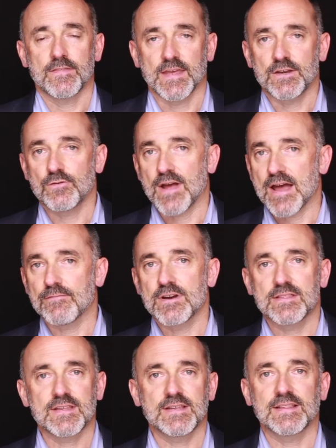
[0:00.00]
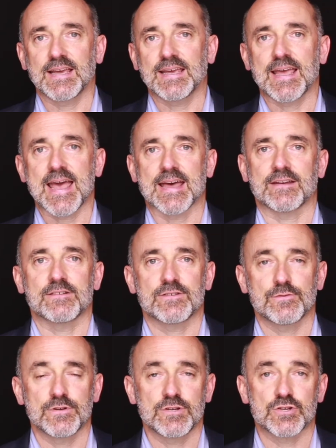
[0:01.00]
They do everything they can
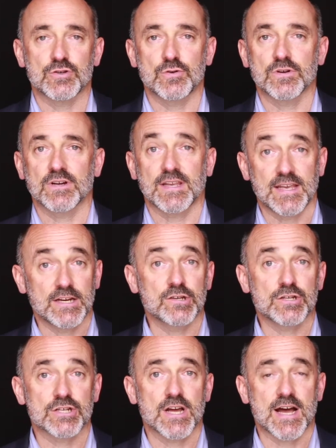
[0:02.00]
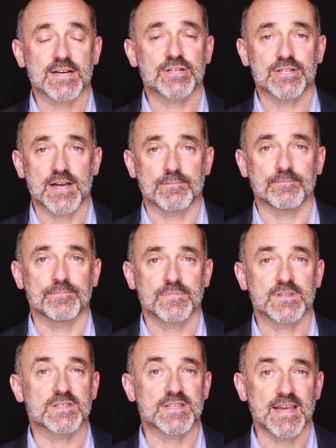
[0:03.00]
to ensure Kiddush Hashem,
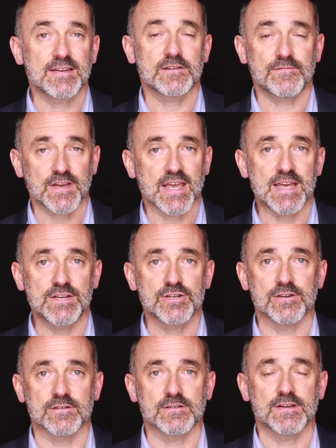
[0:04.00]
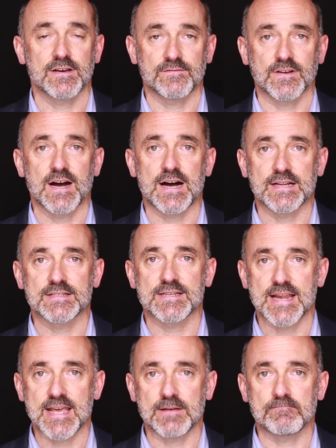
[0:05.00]
the sanctification of God's
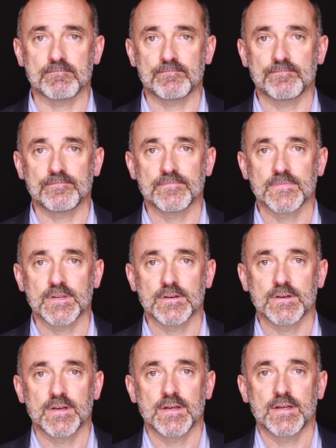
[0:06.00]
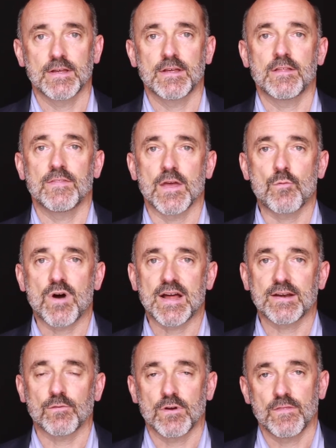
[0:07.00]
name. They
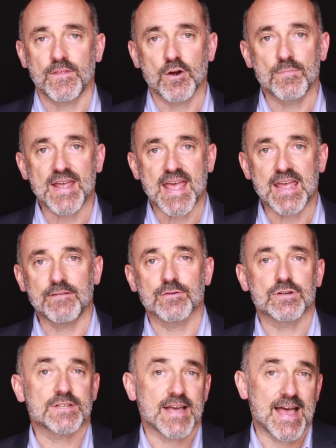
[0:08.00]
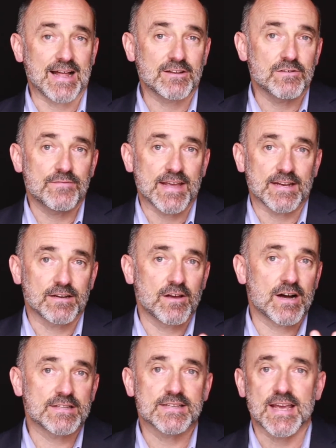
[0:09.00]
want their behavior to elevate
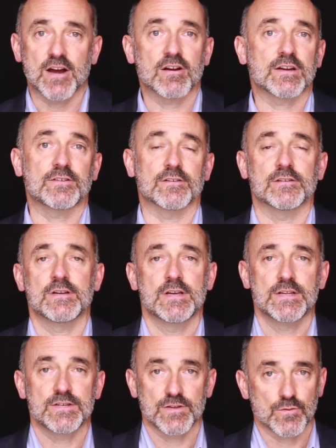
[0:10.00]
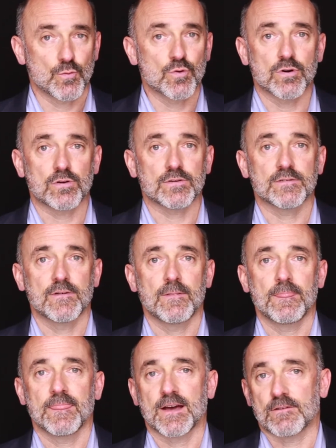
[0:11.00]
God's character to the world
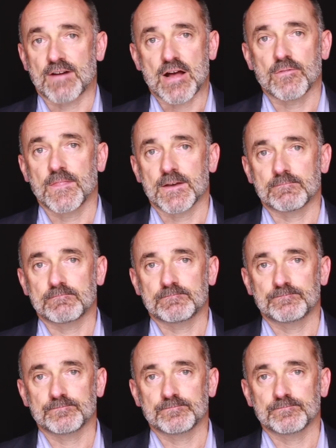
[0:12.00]
around them.